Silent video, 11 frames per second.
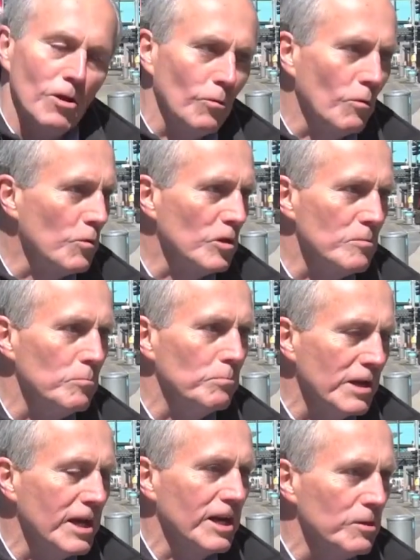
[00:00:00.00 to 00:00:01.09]
yeah, we're really
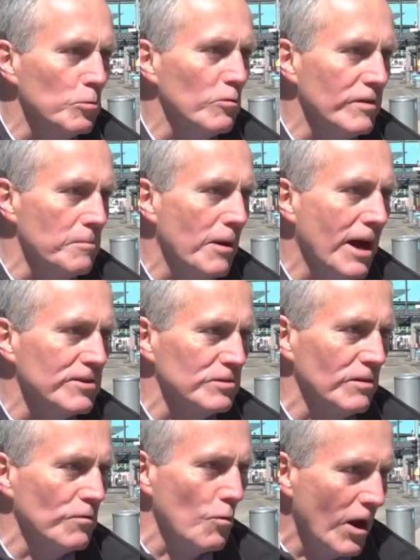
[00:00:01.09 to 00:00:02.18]
beginning to move in a
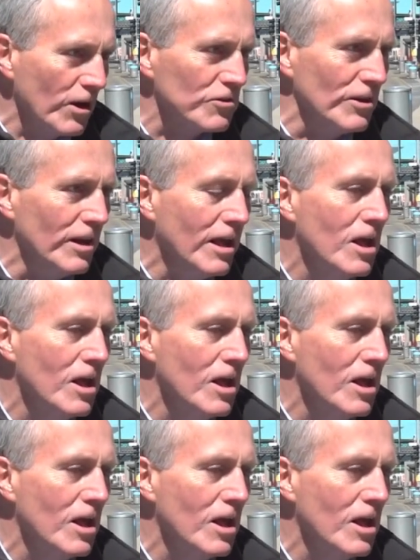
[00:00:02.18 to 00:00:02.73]
positive direction.